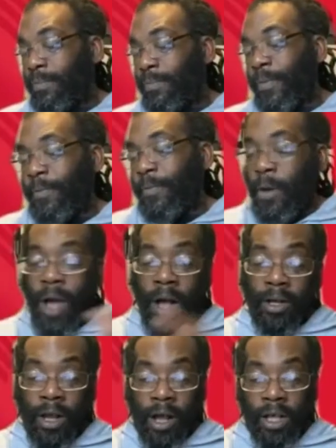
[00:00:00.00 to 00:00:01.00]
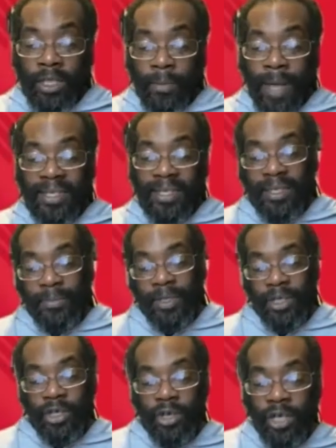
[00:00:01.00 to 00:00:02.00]
before I'm, I'm going to ask about systems
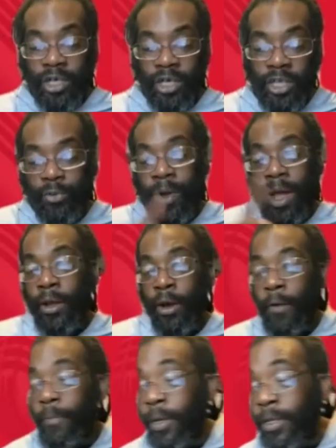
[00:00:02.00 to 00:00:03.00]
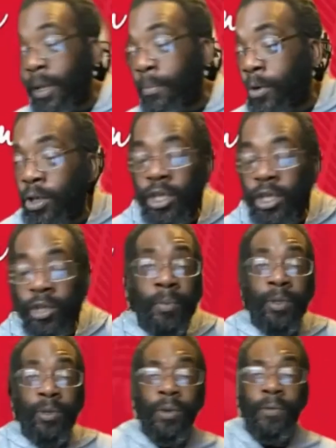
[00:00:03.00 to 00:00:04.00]
and structures to round it off because I'm conscious we've
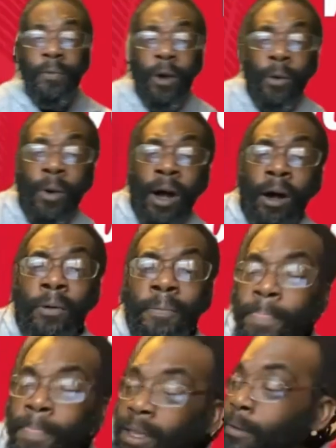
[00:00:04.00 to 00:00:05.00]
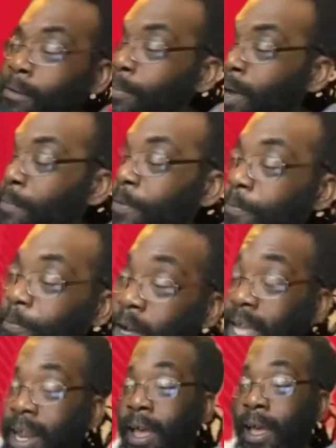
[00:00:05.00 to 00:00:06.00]
been talking for a while. But before I
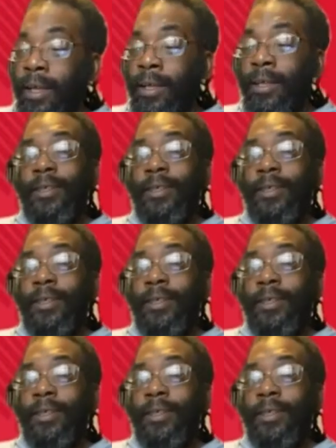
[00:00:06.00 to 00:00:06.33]
get there,